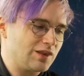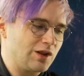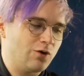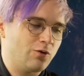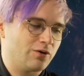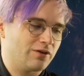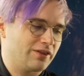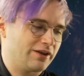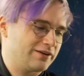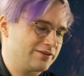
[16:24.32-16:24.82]

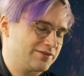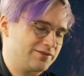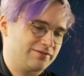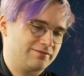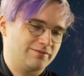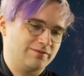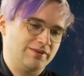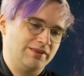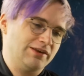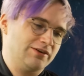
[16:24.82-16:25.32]
or I guess
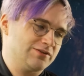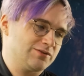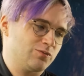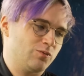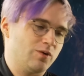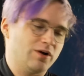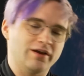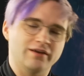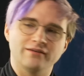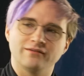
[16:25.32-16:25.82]
there's
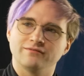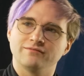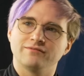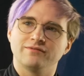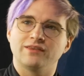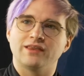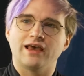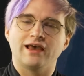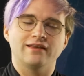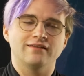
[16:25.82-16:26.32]
one
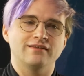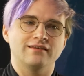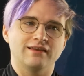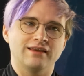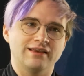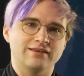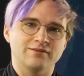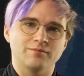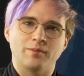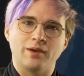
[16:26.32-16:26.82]
that
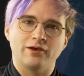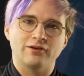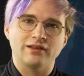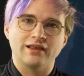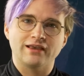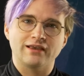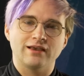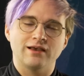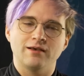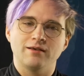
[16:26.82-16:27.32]
is about
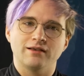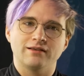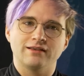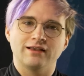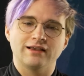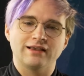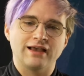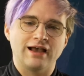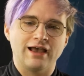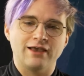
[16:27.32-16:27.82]
like
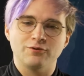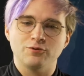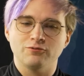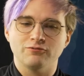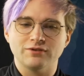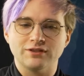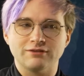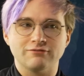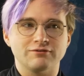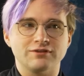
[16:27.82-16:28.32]
a guy who
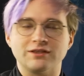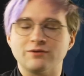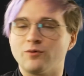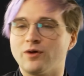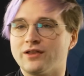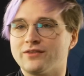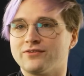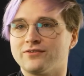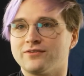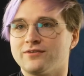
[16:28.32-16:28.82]
really, really
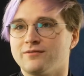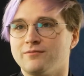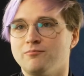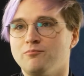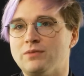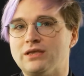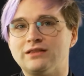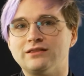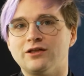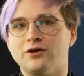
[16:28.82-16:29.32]
wants
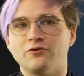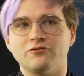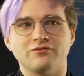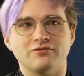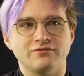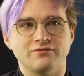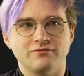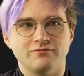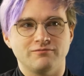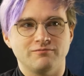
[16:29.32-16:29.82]
meatloaf
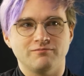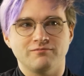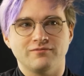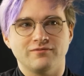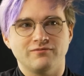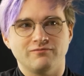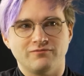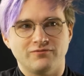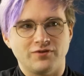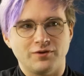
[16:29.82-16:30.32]

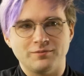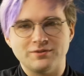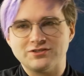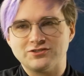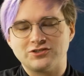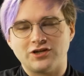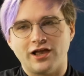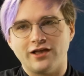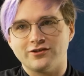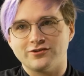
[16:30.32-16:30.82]
from his
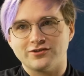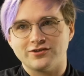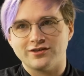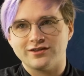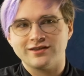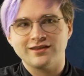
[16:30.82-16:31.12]
childhood.